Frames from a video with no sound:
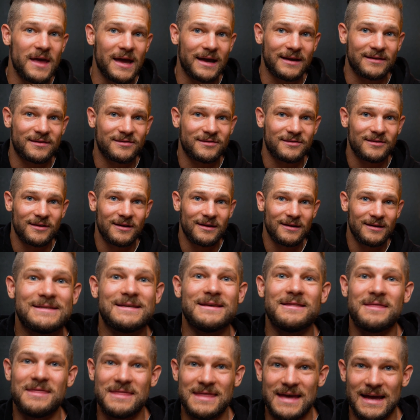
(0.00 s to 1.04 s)
this
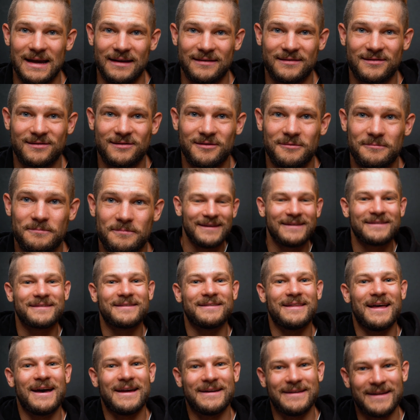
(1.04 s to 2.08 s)
to this.
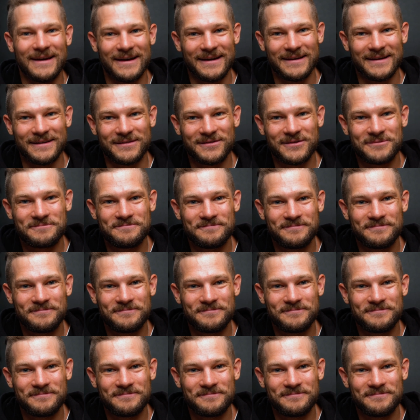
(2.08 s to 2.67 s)
Isn't that nice?